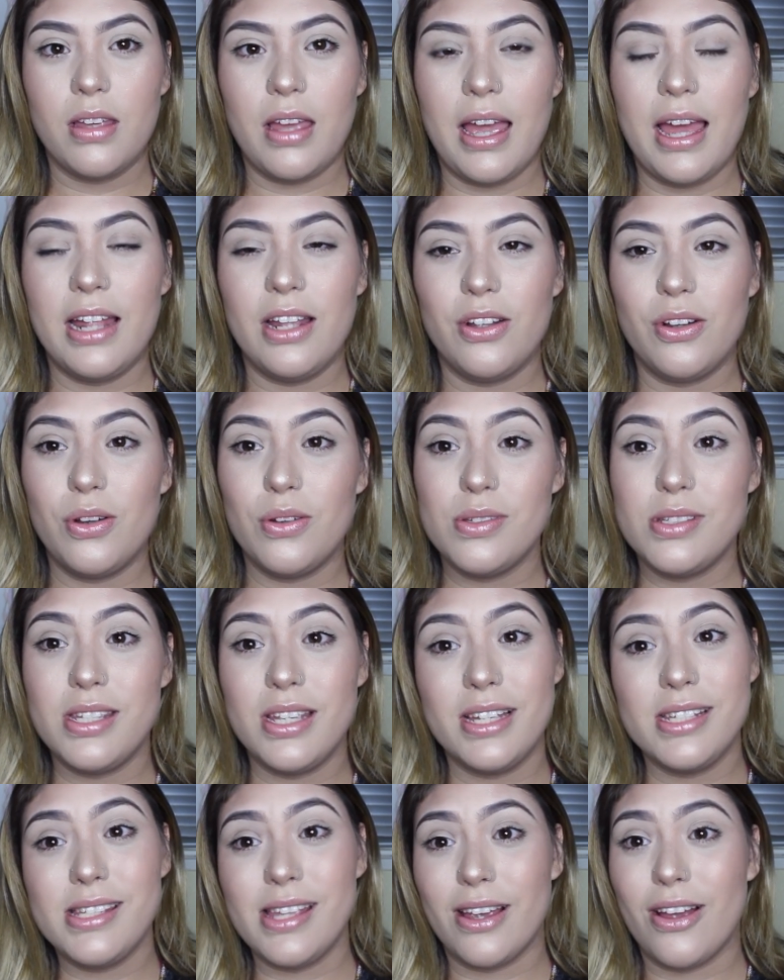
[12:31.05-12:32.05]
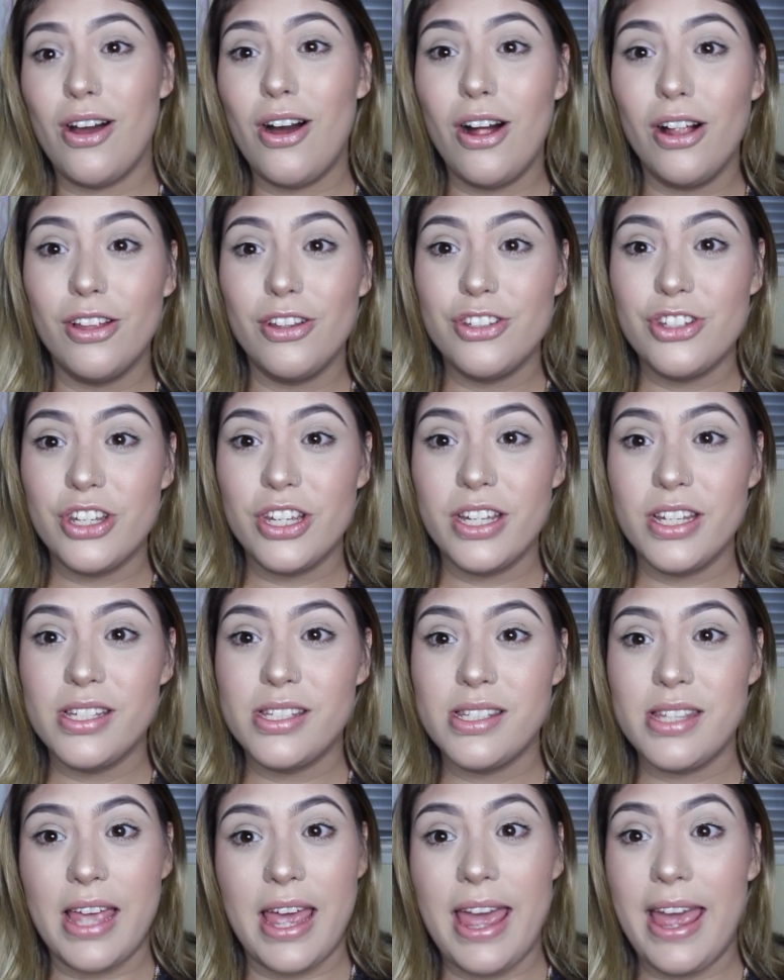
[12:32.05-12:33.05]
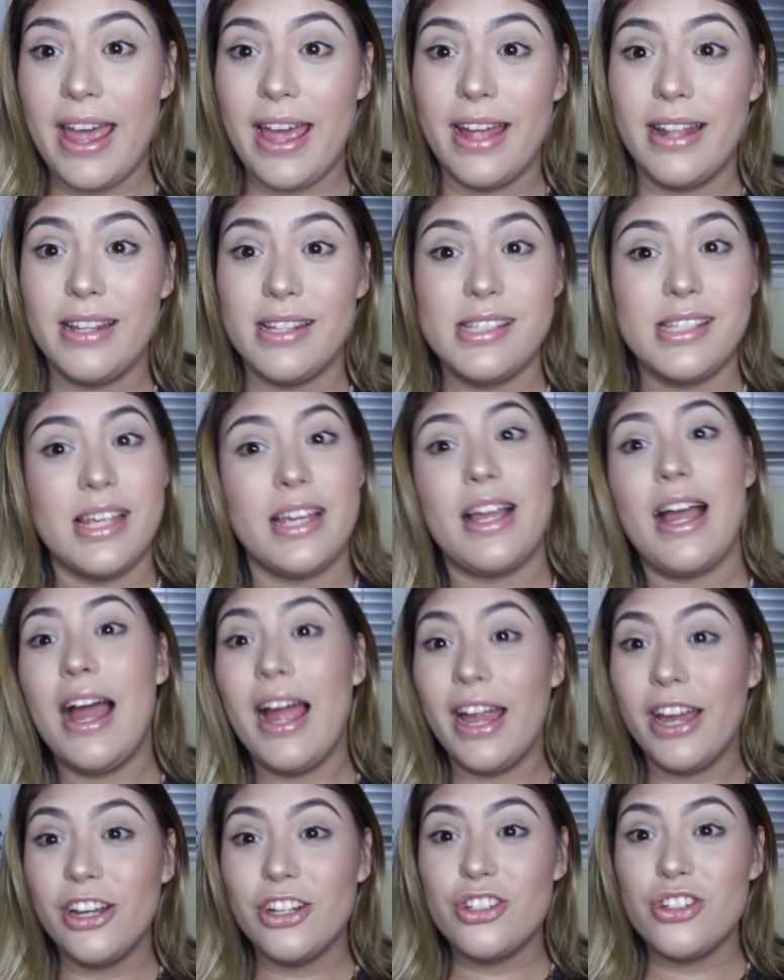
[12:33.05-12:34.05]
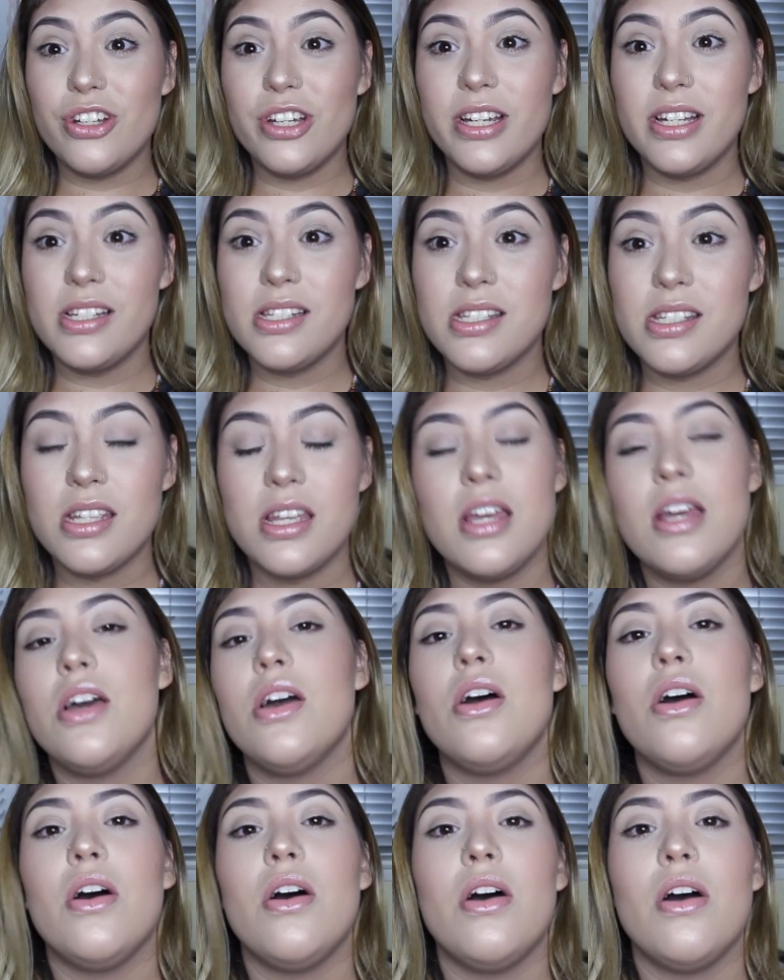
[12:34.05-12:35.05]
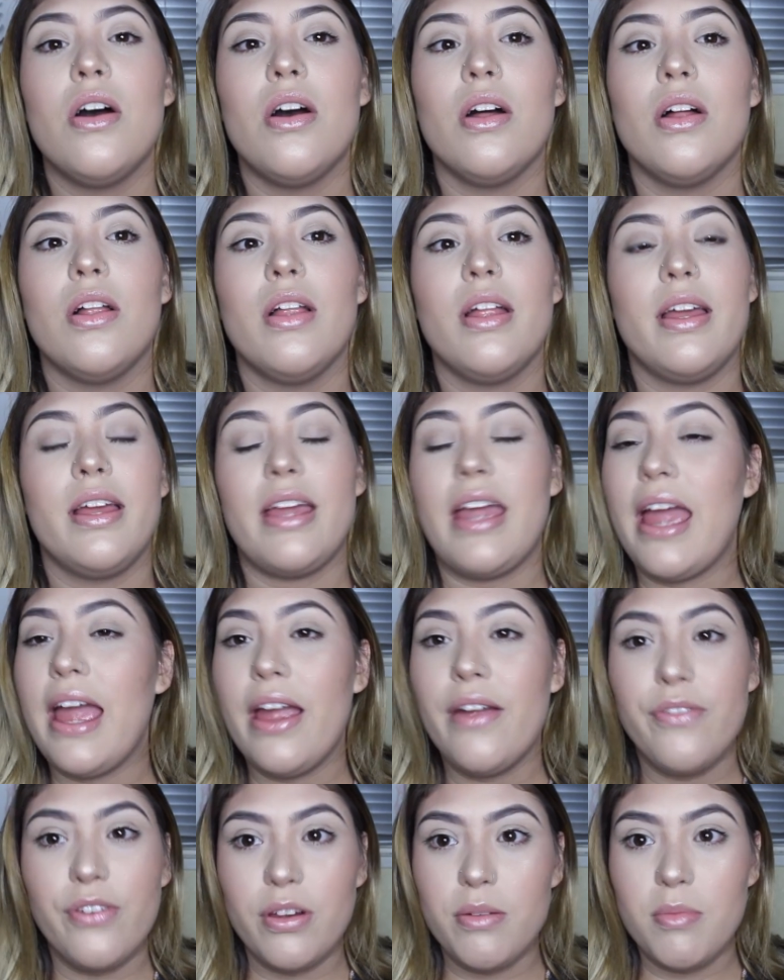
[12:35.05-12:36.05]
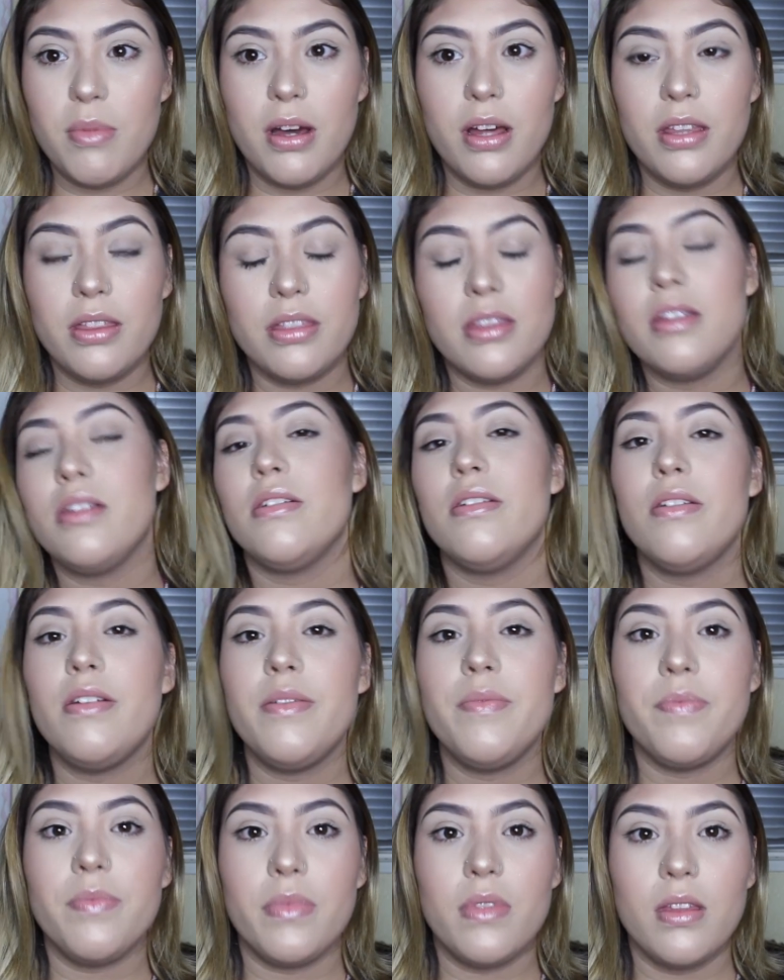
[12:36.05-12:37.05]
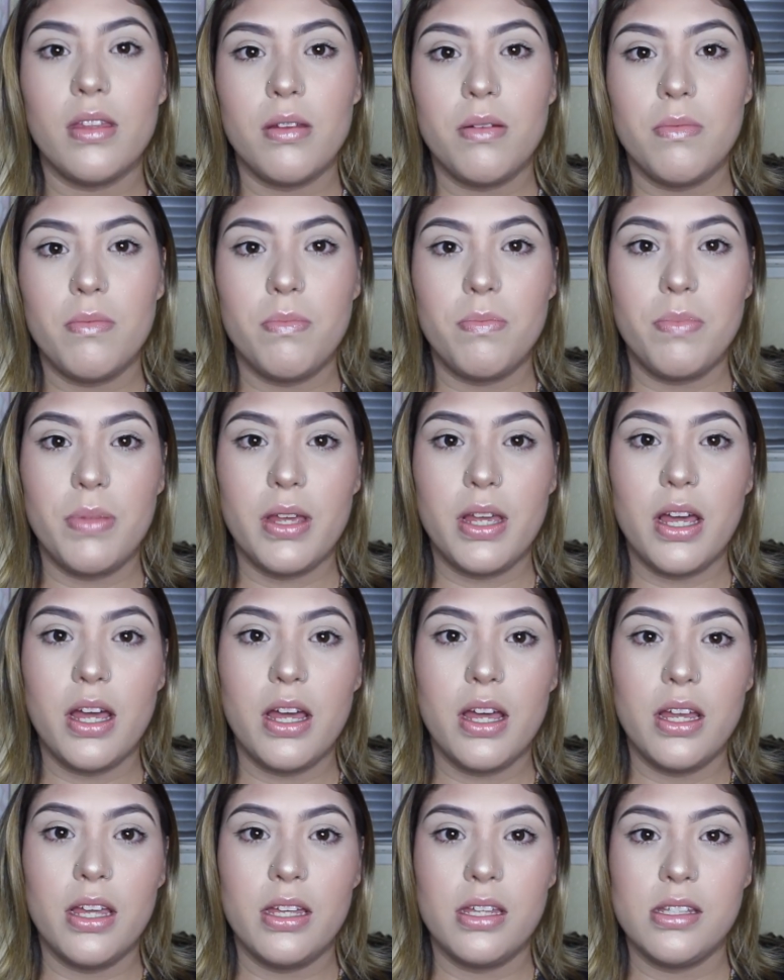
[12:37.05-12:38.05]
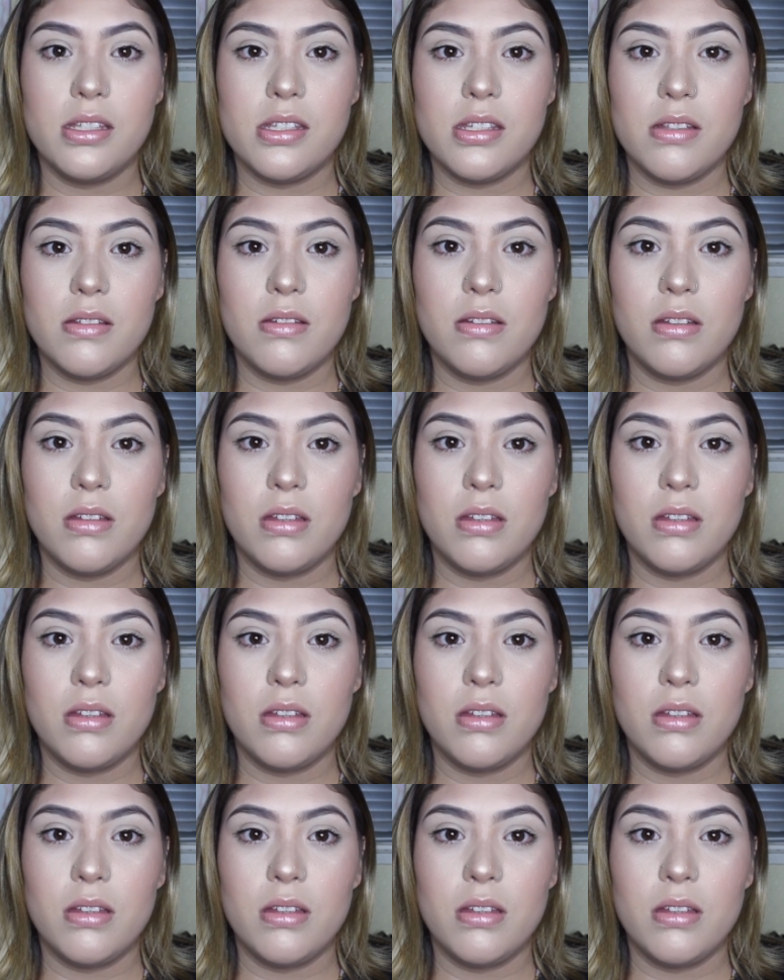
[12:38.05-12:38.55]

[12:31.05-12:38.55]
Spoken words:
had to go see a psychologist and a psychiatrist like every month because